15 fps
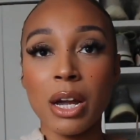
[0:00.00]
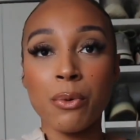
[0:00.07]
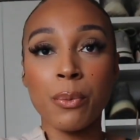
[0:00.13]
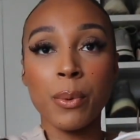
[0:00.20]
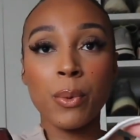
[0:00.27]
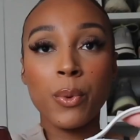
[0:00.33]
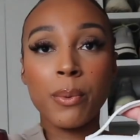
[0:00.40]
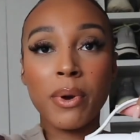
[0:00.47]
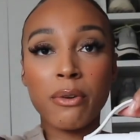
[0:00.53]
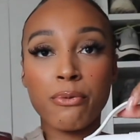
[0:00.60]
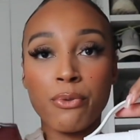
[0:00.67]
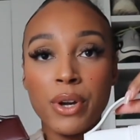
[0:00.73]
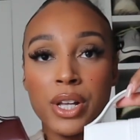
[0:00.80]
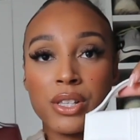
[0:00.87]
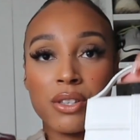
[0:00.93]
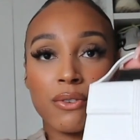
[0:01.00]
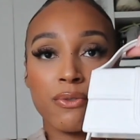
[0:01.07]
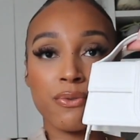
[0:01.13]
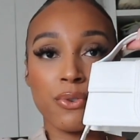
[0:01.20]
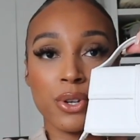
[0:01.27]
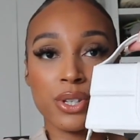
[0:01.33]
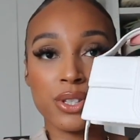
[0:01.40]
i remember when my friends
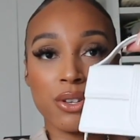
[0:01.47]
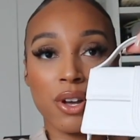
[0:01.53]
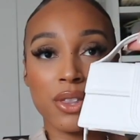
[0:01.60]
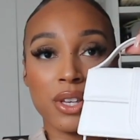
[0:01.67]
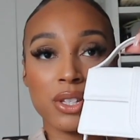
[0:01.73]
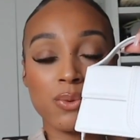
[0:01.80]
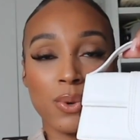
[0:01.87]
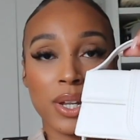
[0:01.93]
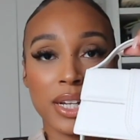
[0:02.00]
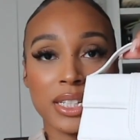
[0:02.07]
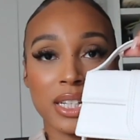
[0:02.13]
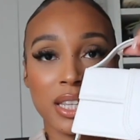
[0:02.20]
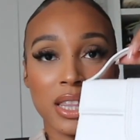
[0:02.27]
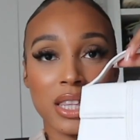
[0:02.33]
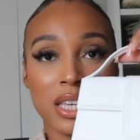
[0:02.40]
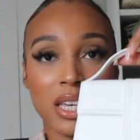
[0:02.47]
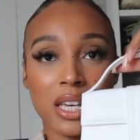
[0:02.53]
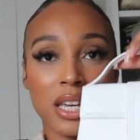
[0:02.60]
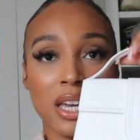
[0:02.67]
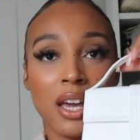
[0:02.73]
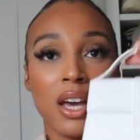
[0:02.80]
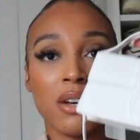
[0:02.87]
first saw this while i did
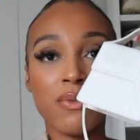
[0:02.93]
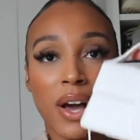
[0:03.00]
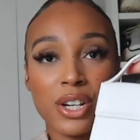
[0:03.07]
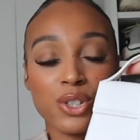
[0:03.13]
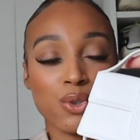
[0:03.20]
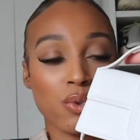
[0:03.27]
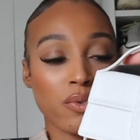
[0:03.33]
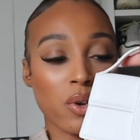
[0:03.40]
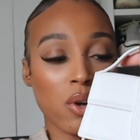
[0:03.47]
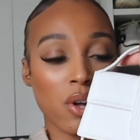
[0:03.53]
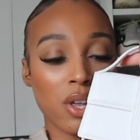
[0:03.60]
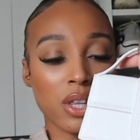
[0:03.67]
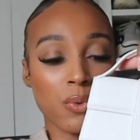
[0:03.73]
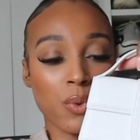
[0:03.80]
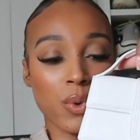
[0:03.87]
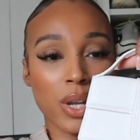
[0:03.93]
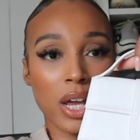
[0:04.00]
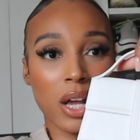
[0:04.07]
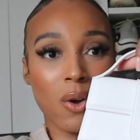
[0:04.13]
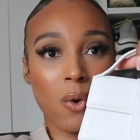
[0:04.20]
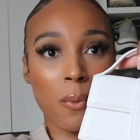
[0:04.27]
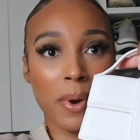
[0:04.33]
the fashion overhaul they were
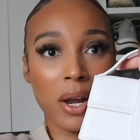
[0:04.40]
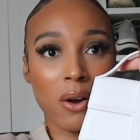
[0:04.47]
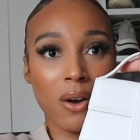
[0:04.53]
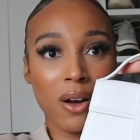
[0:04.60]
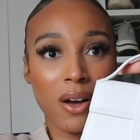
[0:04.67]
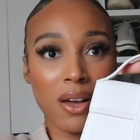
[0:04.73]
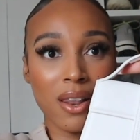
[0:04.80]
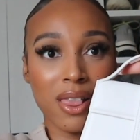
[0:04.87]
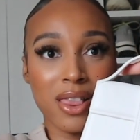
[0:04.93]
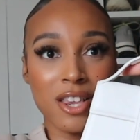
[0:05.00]
like oh my god